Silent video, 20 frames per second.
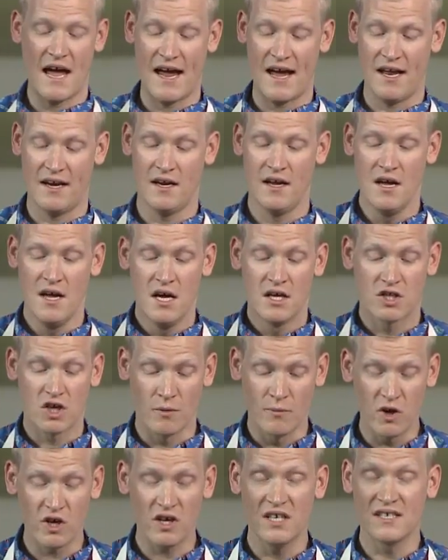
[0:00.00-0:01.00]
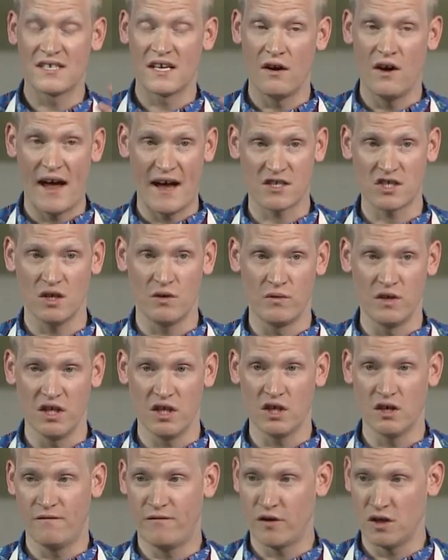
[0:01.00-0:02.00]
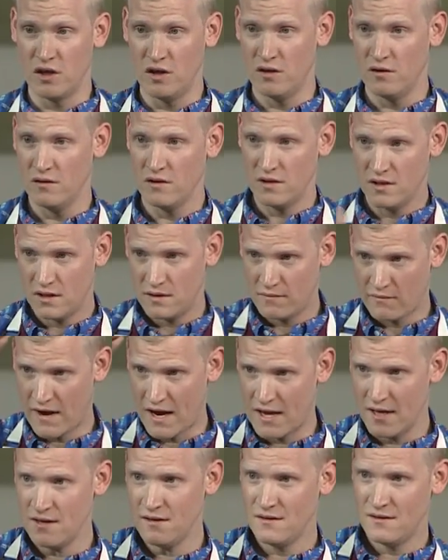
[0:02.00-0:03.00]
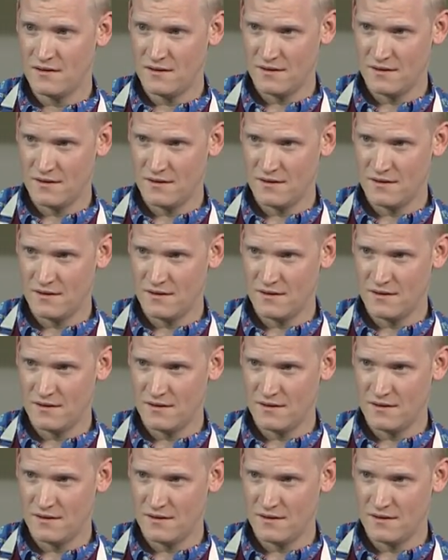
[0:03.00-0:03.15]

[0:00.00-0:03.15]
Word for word: And turmeric is actually really good for you, right?